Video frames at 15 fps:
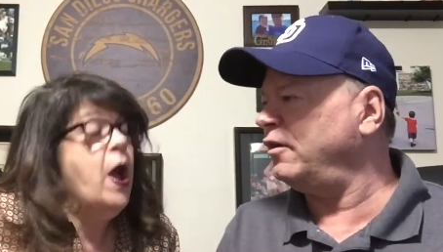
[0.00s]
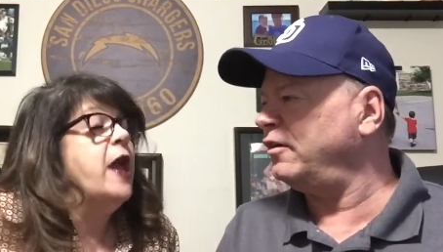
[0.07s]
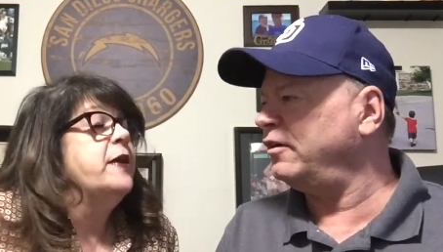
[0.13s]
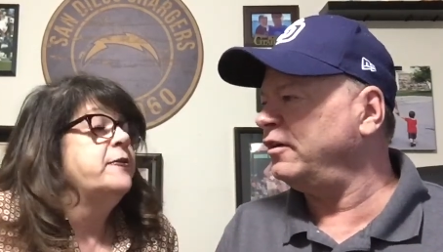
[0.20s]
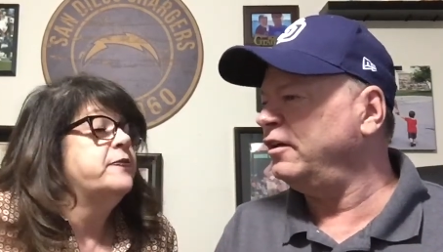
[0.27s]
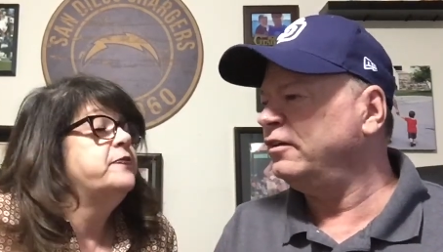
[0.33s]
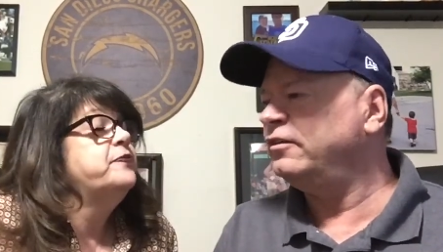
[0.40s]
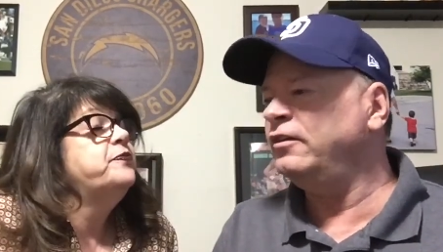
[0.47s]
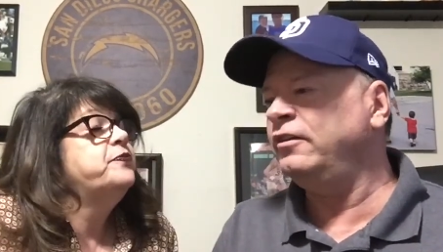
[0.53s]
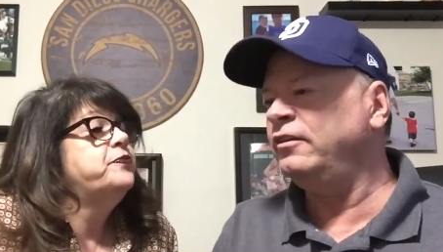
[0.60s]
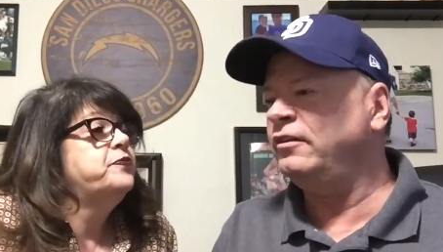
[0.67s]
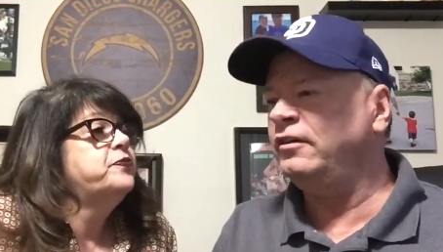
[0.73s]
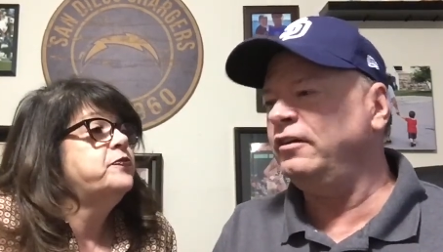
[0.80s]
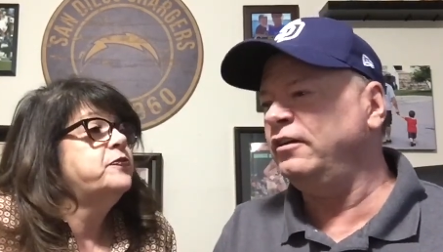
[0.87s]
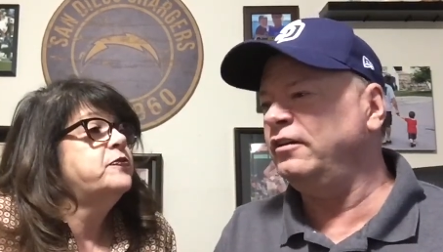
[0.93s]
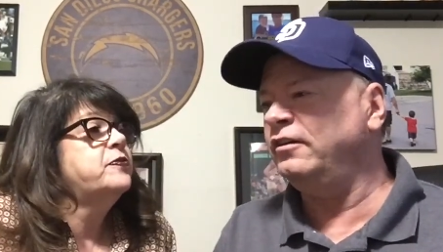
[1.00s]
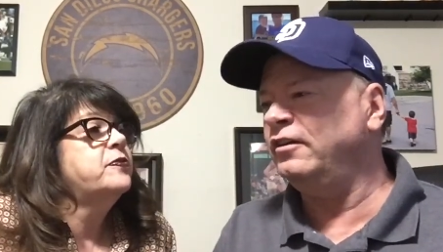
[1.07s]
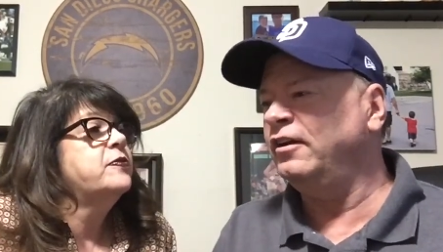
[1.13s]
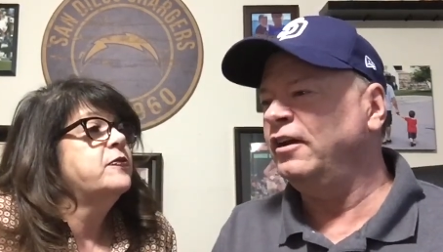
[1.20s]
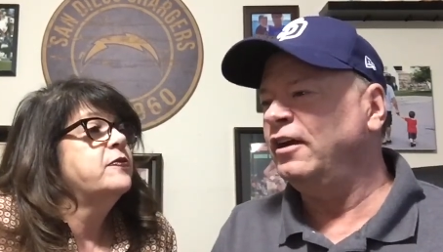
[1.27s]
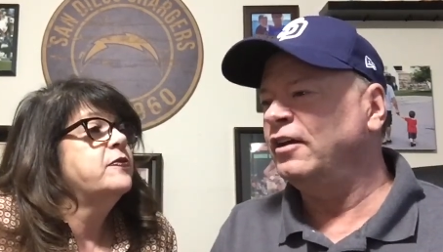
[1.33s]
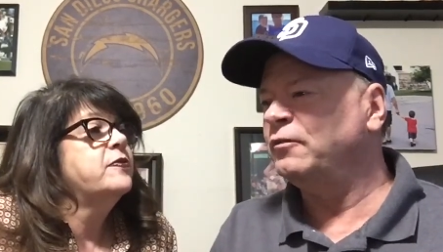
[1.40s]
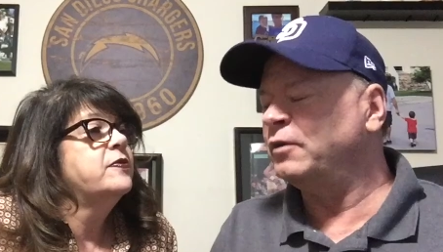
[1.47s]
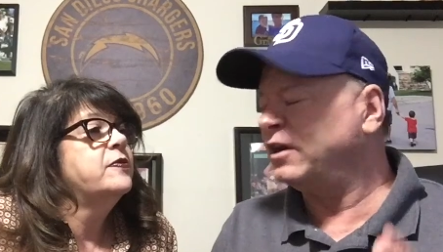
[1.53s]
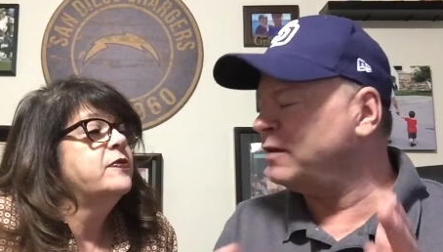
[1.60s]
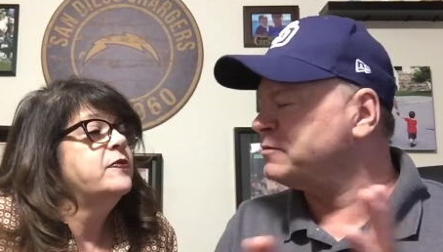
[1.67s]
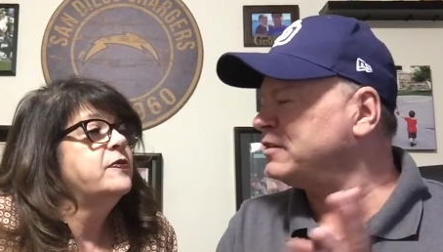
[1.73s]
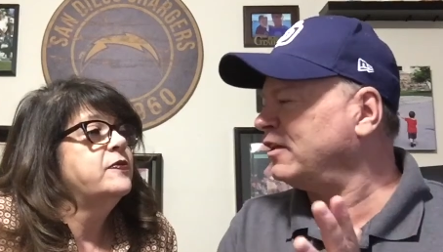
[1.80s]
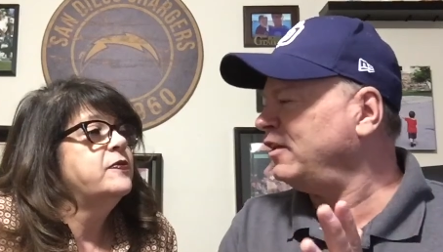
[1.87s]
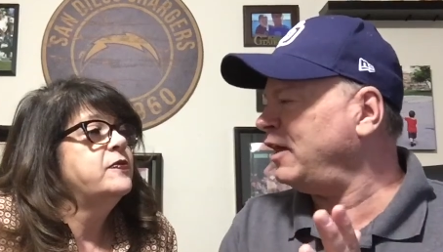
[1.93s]
Speaker 1: all, right. Do, do, do, do, do. When it
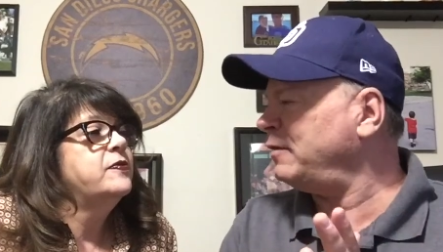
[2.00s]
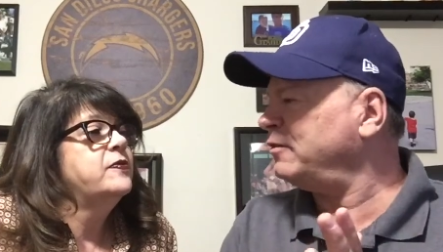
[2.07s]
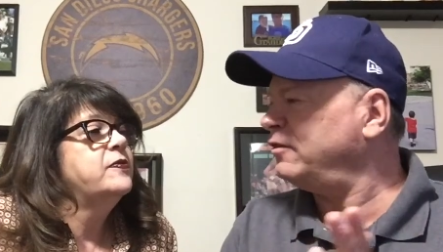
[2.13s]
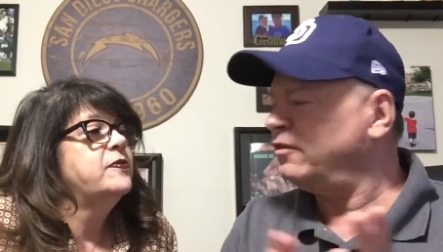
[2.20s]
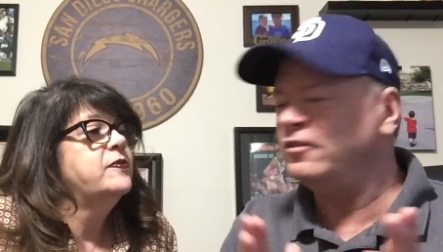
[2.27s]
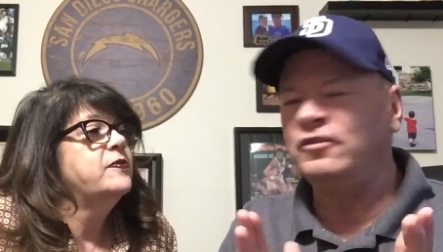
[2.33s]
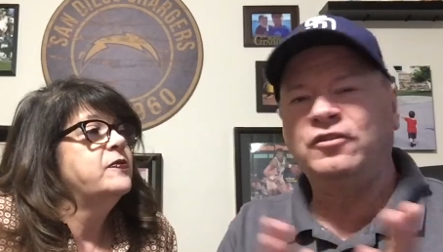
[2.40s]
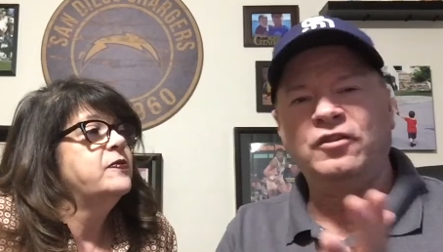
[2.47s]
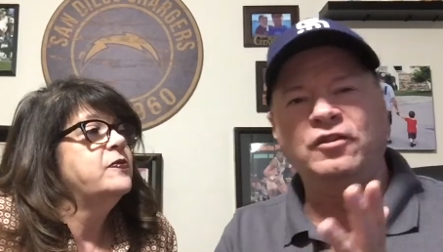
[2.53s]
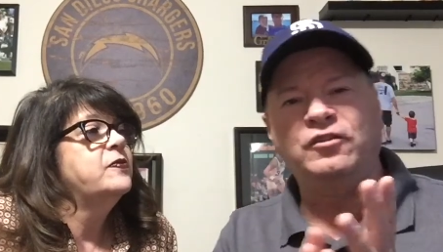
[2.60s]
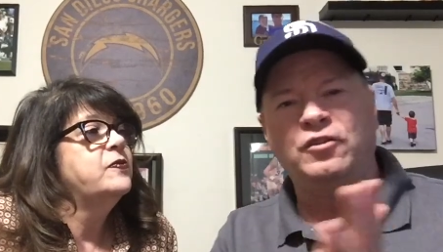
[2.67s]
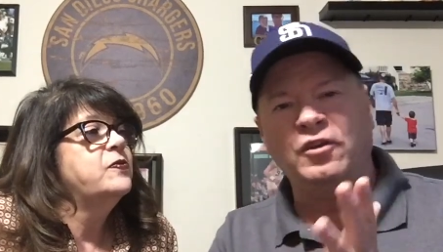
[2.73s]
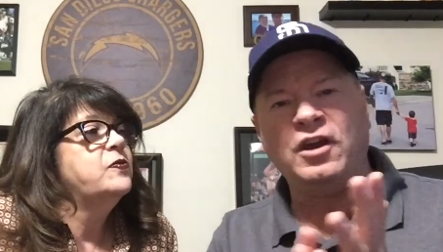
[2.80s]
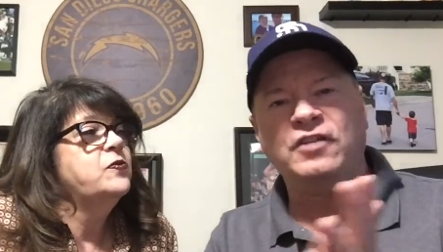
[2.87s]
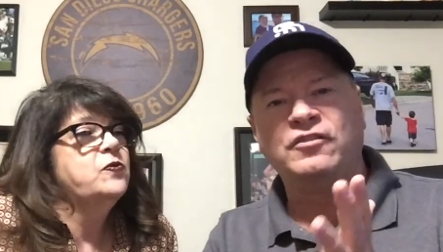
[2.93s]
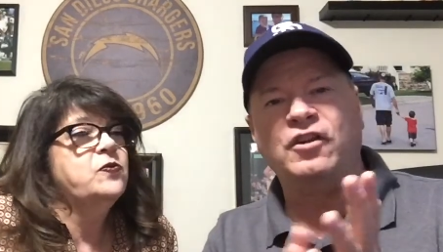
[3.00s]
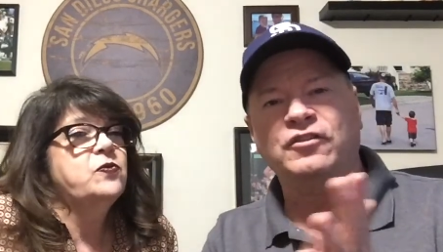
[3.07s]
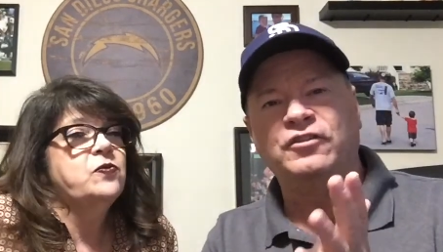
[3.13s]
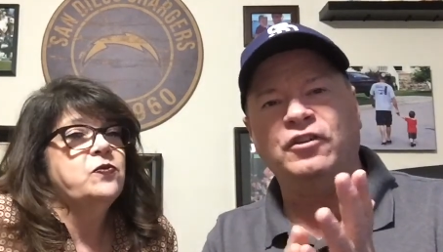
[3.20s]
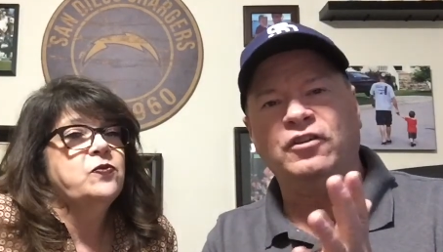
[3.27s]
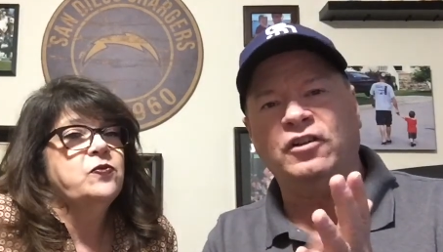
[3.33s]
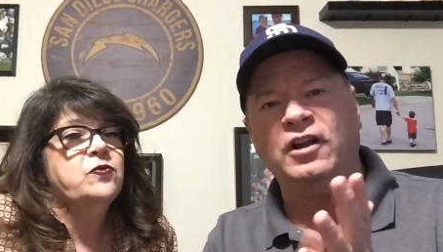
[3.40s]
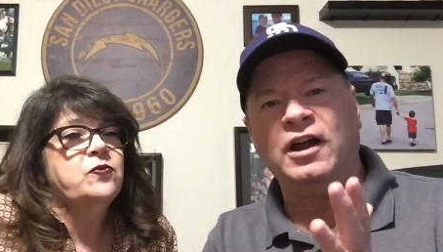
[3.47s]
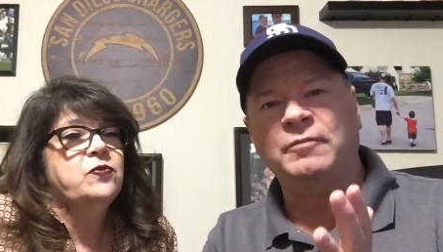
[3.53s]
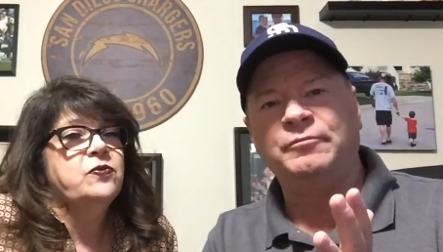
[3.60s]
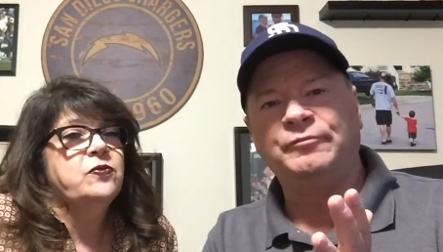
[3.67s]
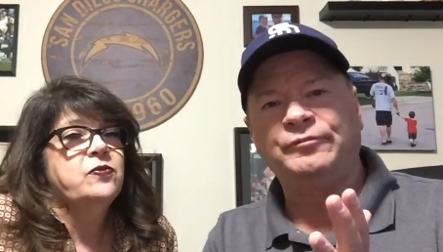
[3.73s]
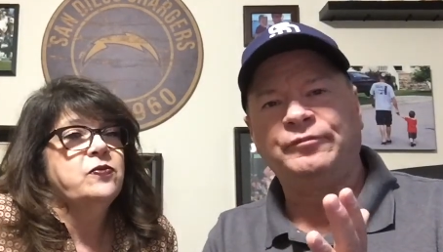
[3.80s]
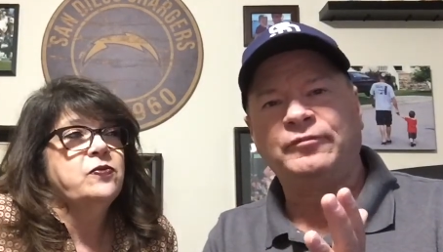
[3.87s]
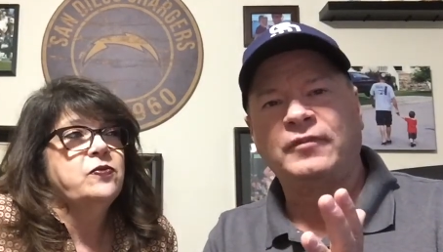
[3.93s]
comes to the clap, do you guys all still
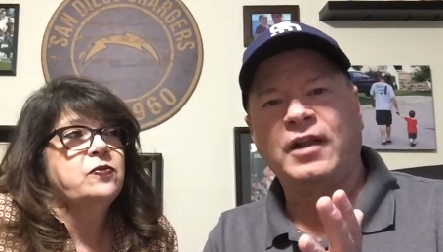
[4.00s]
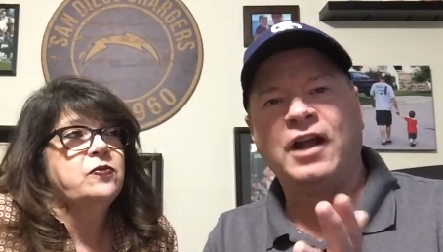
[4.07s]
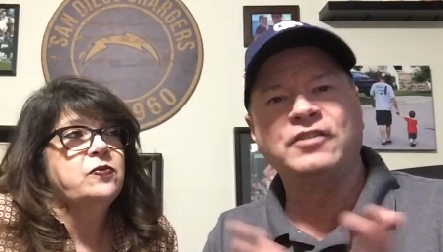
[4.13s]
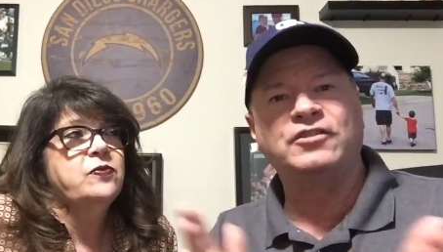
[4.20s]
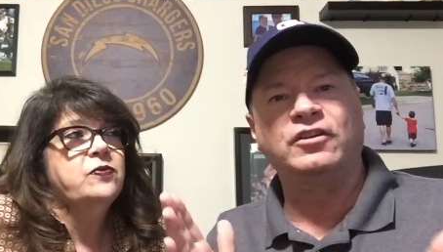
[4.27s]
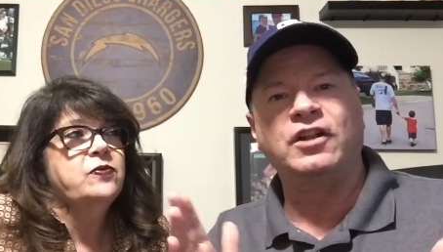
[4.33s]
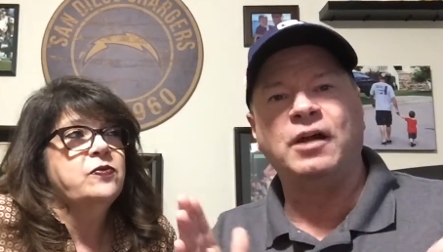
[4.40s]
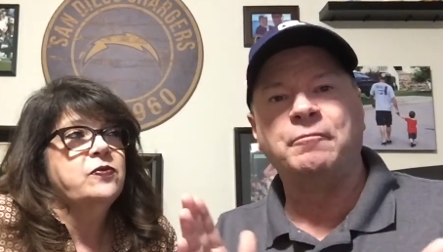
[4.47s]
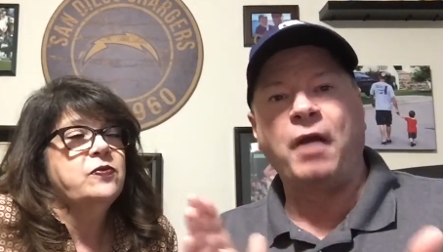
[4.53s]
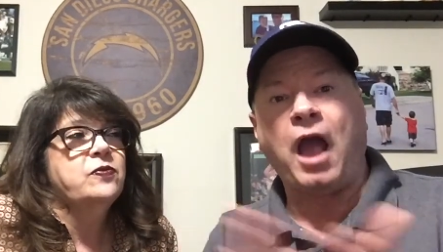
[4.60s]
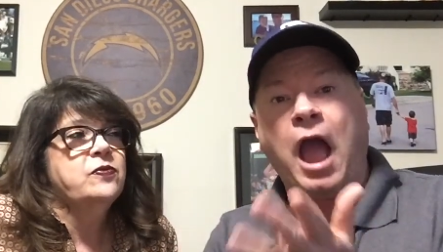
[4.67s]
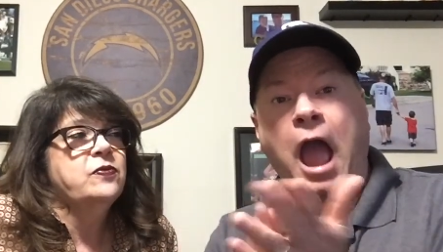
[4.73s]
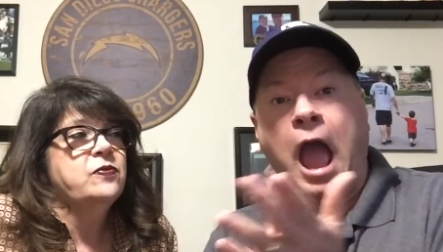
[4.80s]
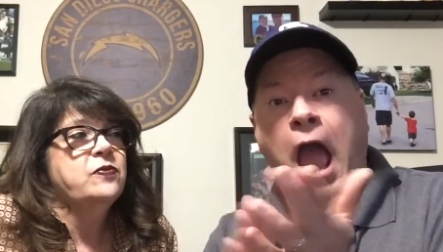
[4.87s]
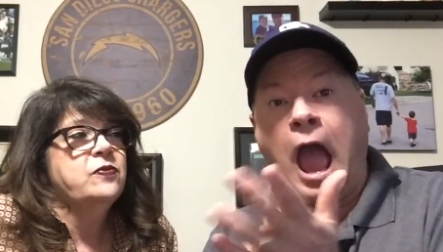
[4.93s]
clap? I still clap.